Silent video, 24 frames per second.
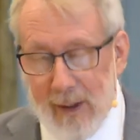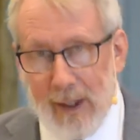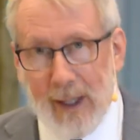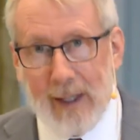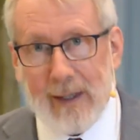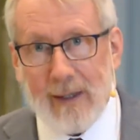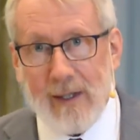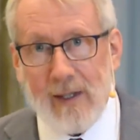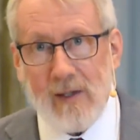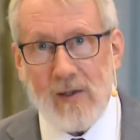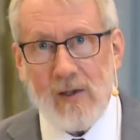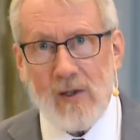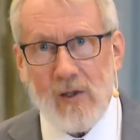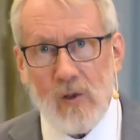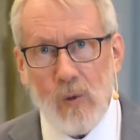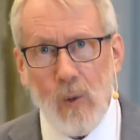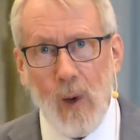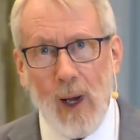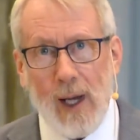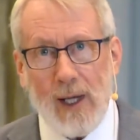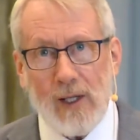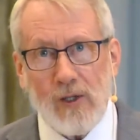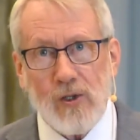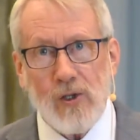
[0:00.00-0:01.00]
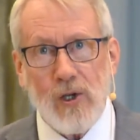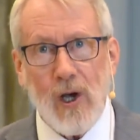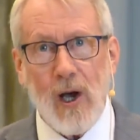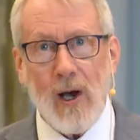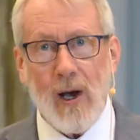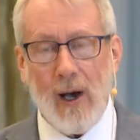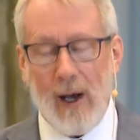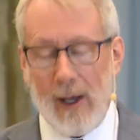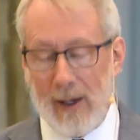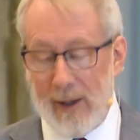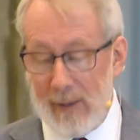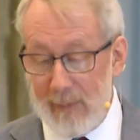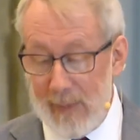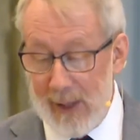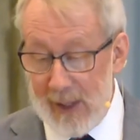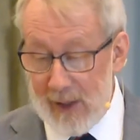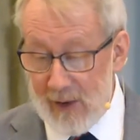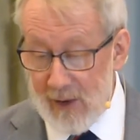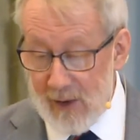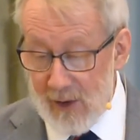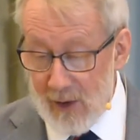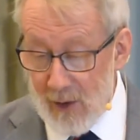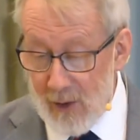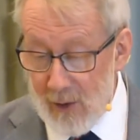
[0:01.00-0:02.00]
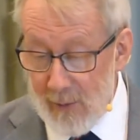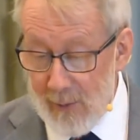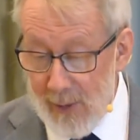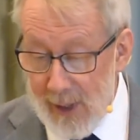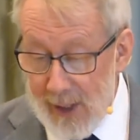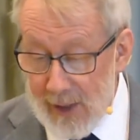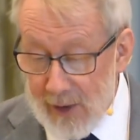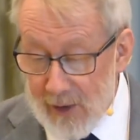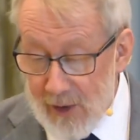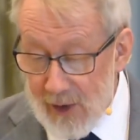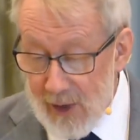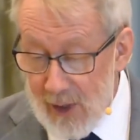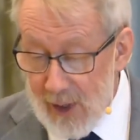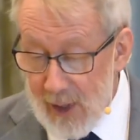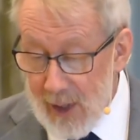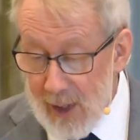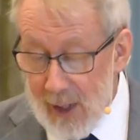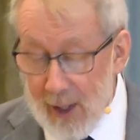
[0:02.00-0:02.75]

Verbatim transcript: And this is why John makes so much